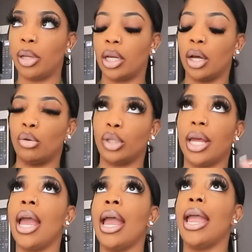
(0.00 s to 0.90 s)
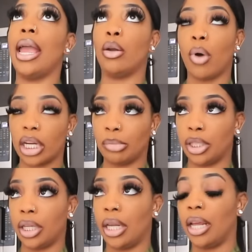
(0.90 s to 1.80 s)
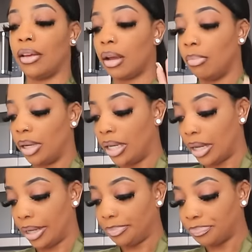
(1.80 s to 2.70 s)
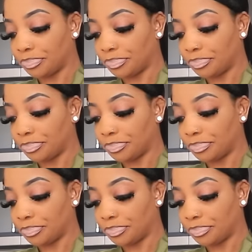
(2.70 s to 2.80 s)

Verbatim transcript: put clothes in the washing machine and complete that.